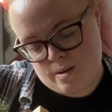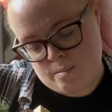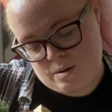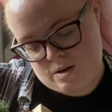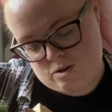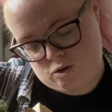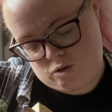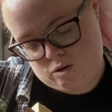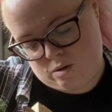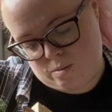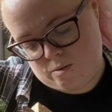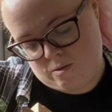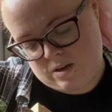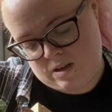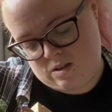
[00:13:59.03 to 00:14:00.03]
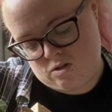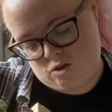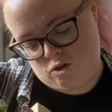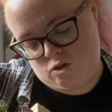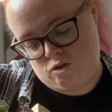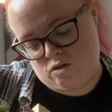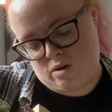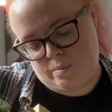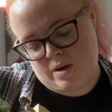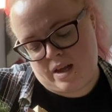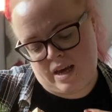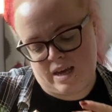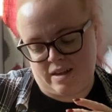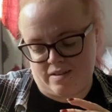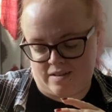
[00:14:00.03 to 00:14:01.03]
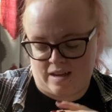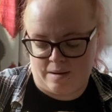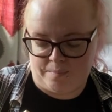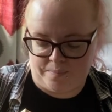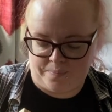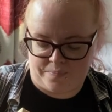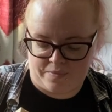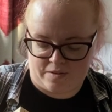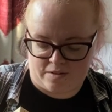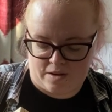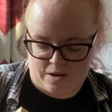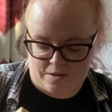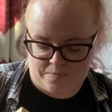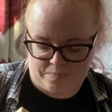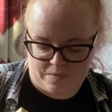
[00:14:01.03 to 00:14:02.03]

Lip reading: battery operated, 2 AA's, yeah. So